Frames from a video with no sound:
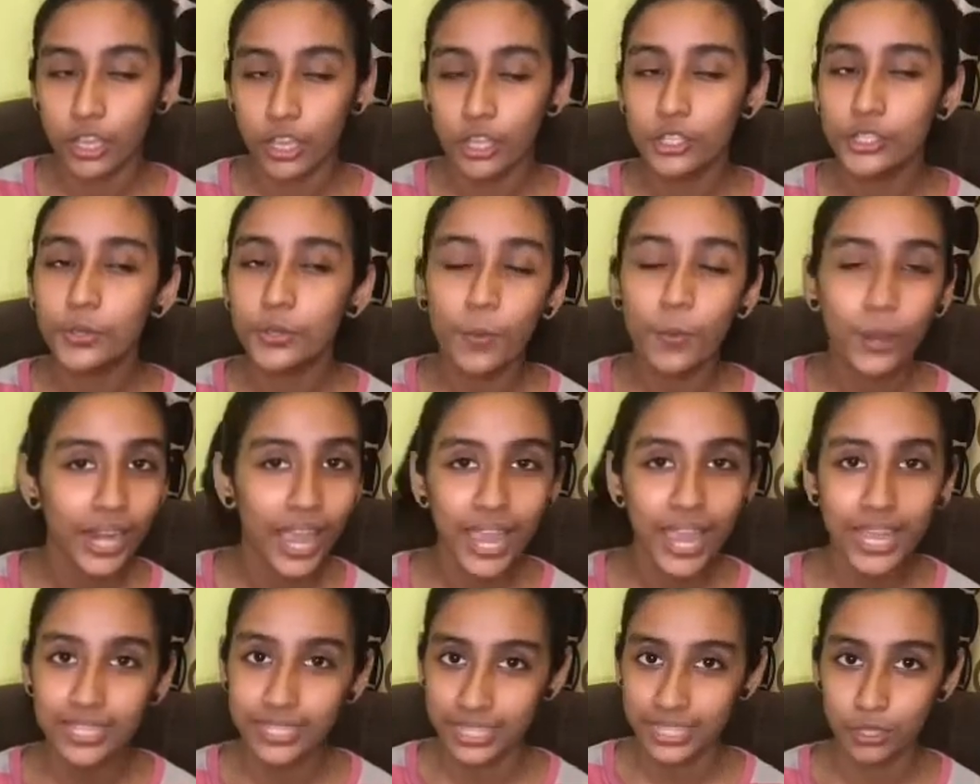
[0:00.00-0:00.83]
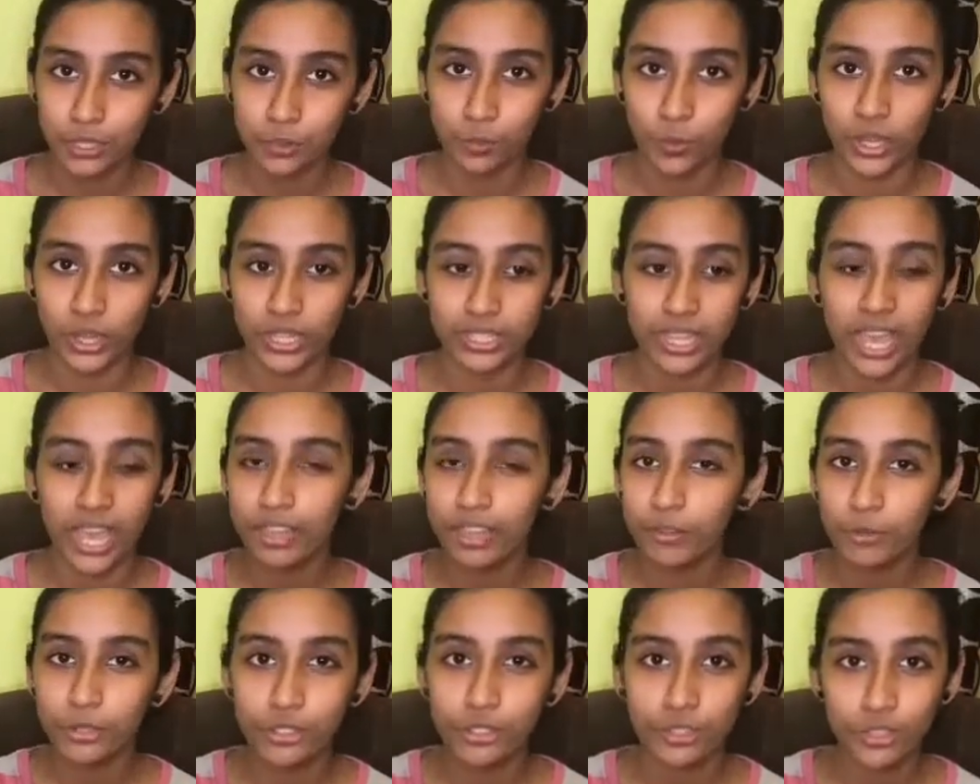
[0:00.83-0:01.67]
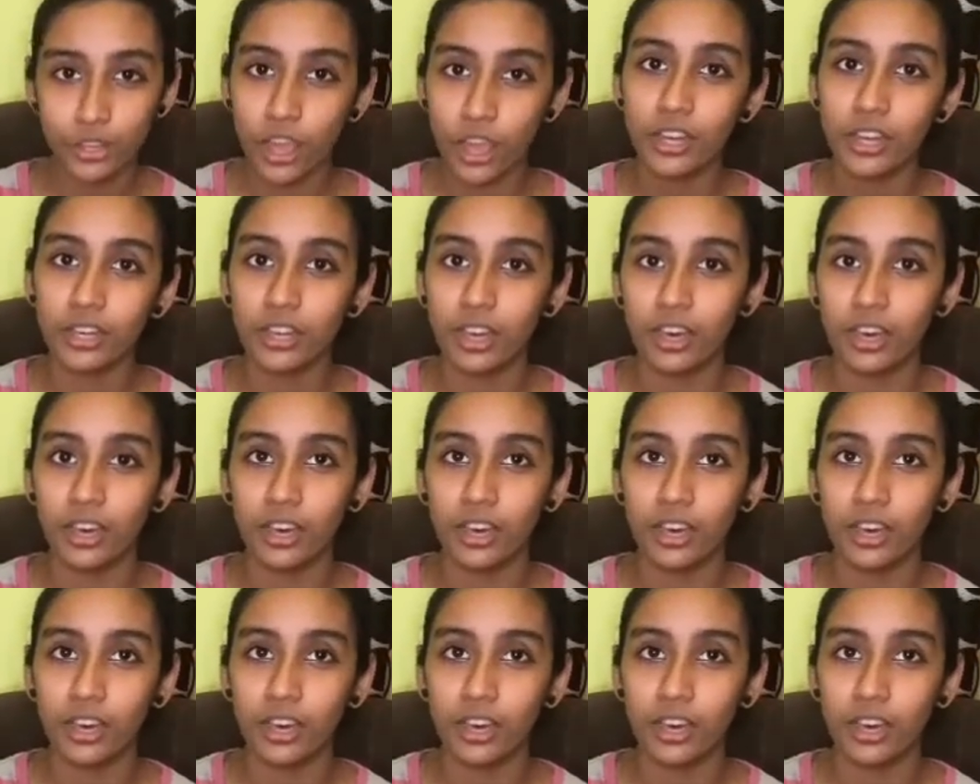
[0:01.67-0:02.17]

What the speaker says: So what I did was I was not